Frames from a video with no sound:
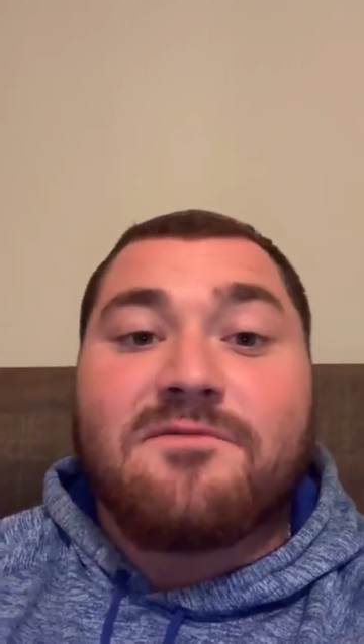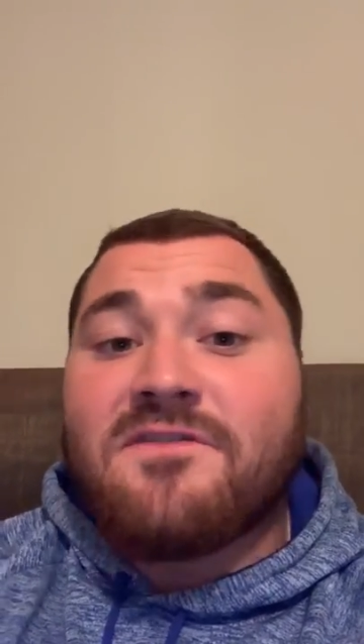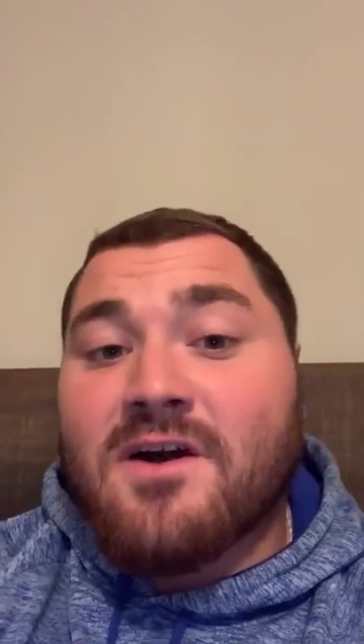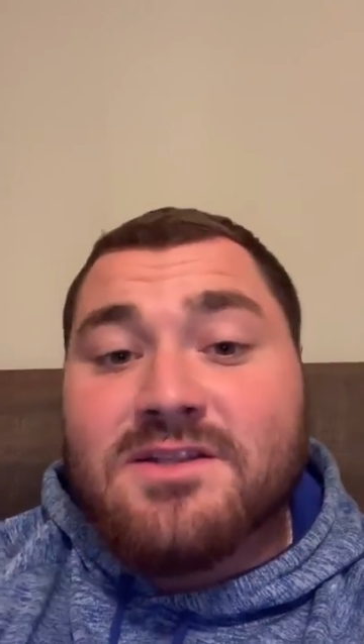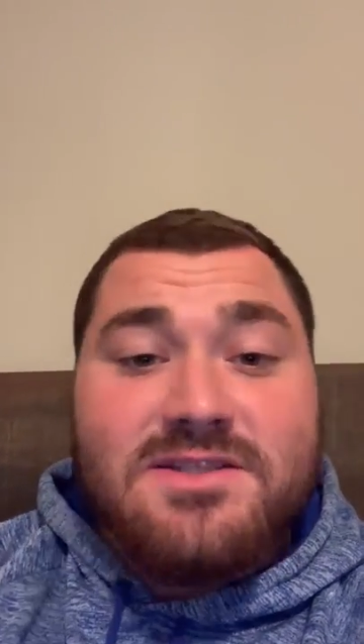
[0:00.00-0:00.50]

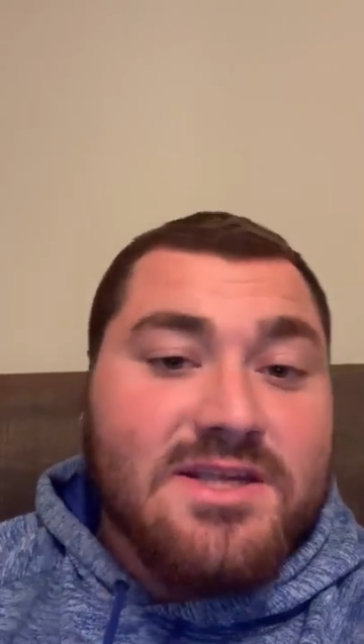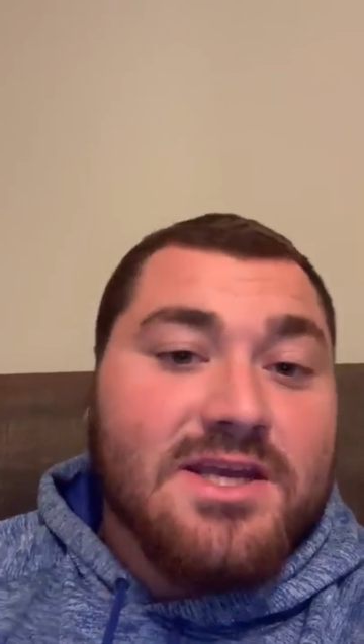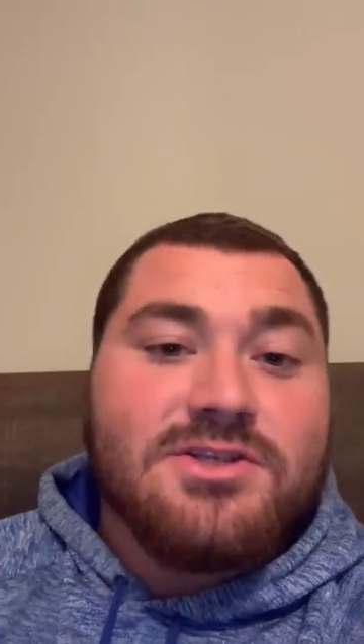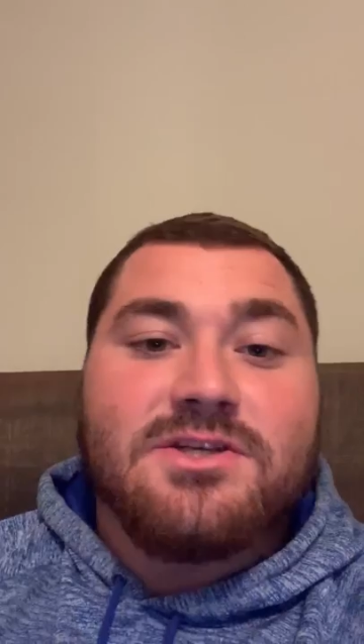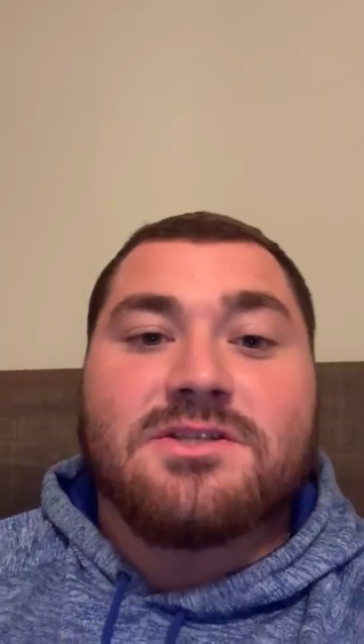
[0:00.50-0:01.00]
fun
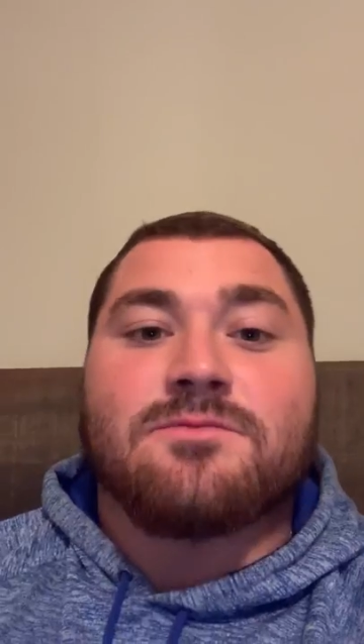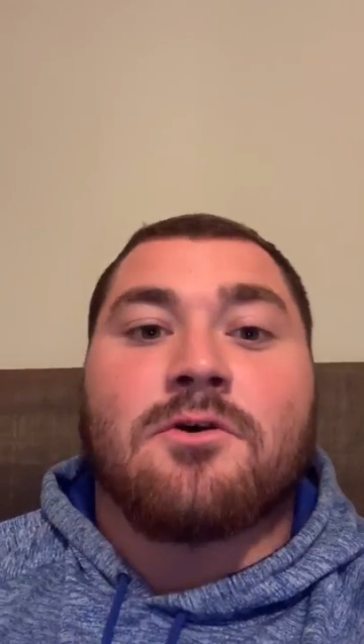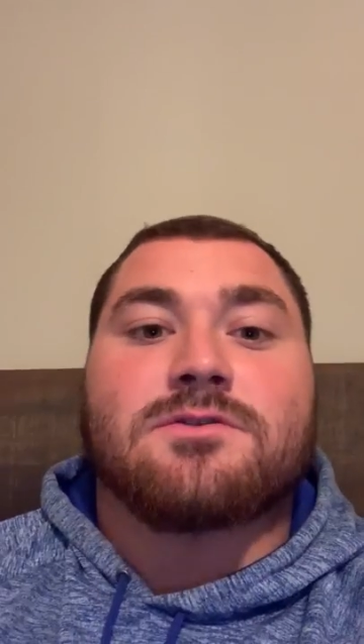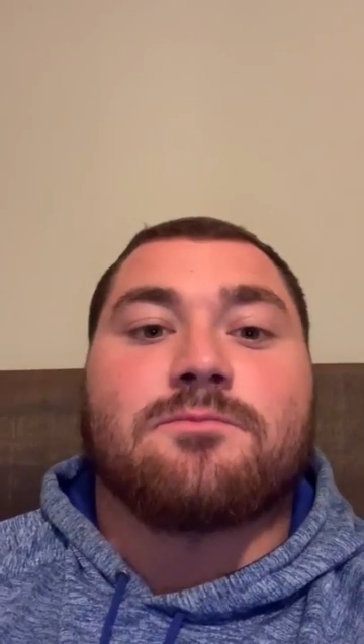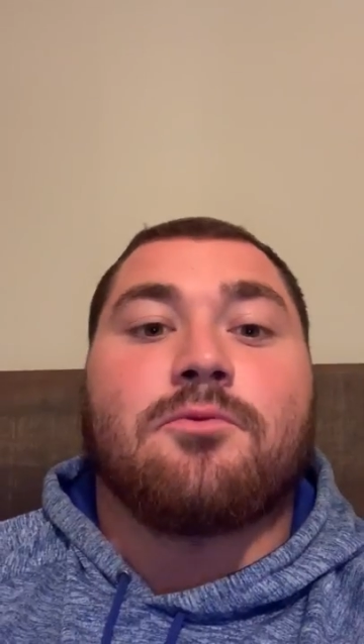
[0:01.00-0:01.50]
stations, and
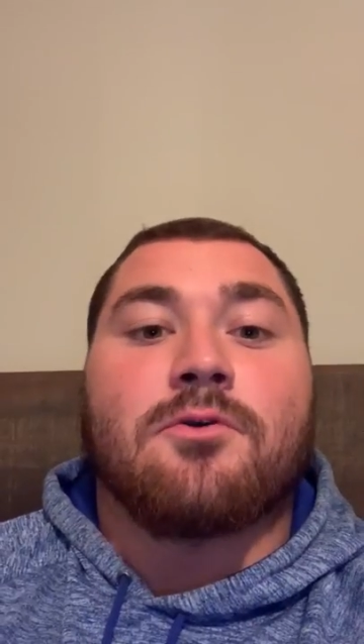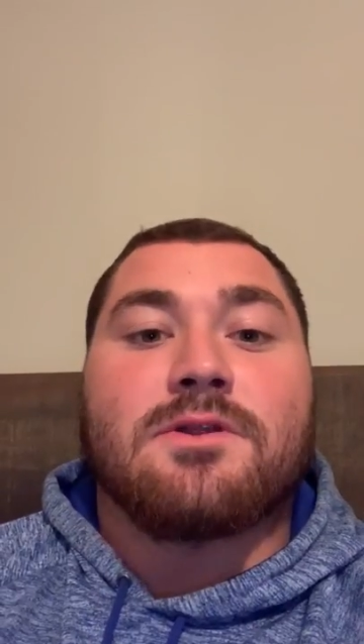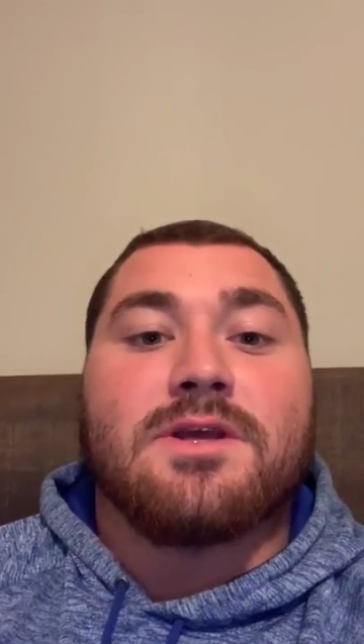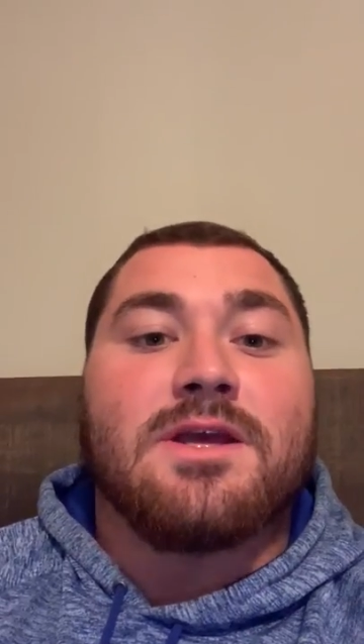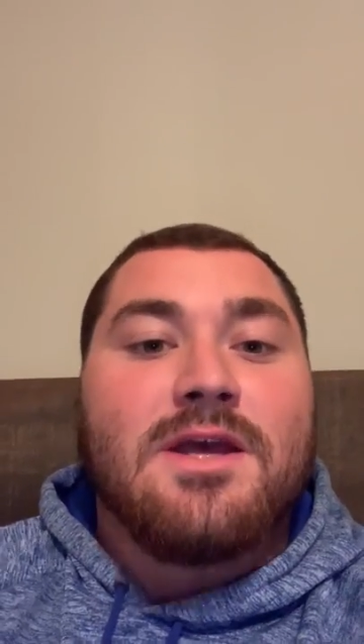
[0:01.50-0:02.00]
most
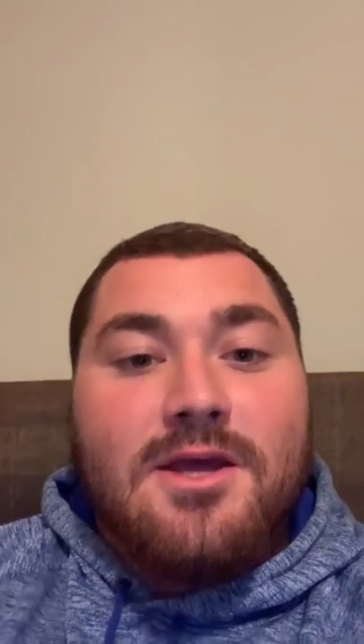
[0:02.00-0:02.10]
importantly,